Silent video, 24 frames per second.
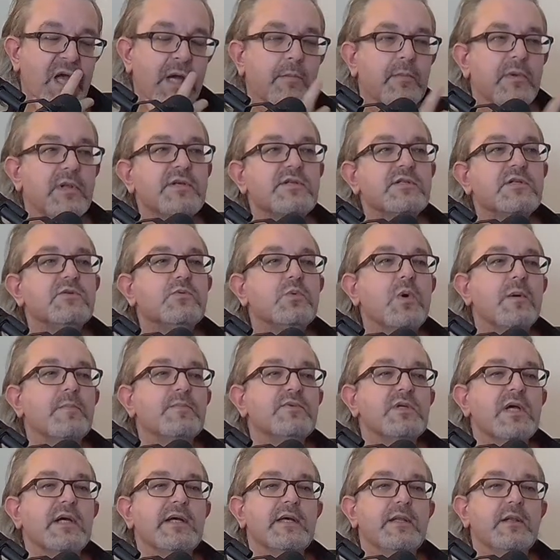But this is what I'm
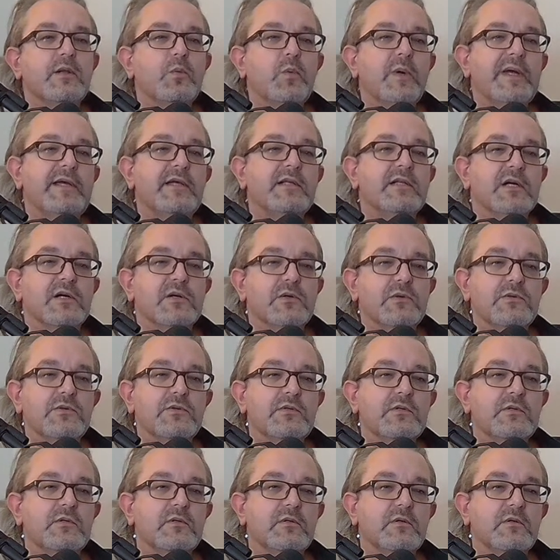saying, the weirdos